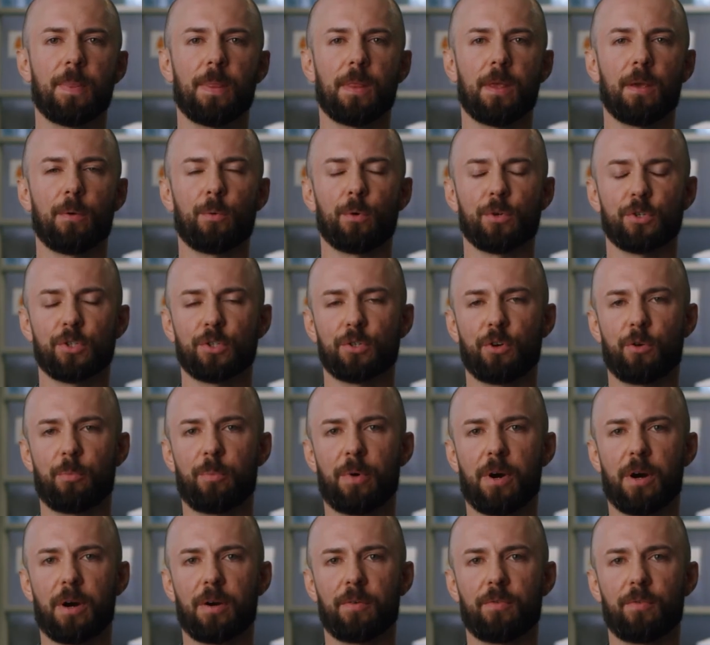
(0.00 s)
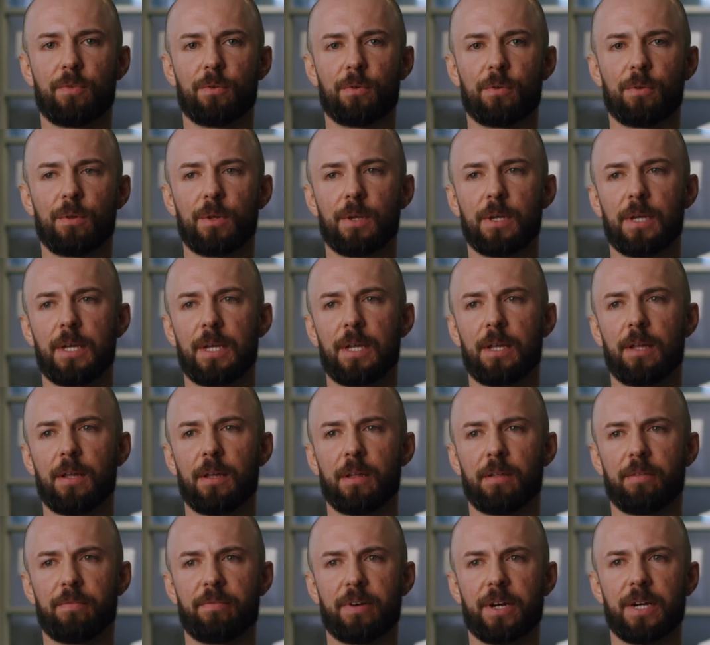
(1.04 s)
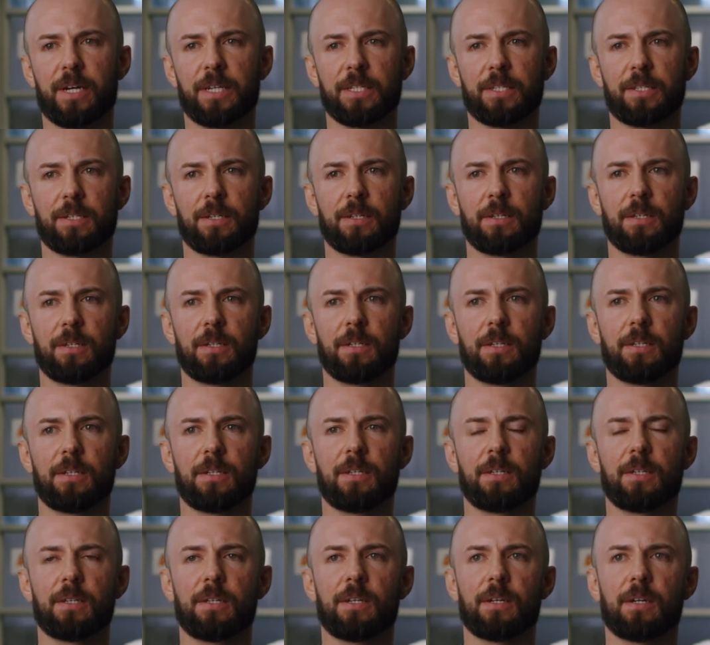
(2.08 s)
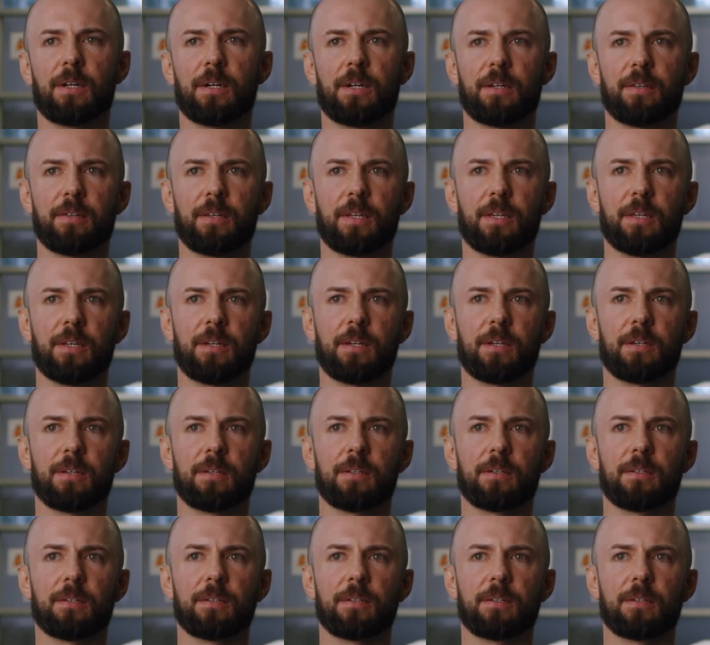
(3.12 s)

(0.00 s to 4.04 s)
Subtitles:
It was so powerful that I think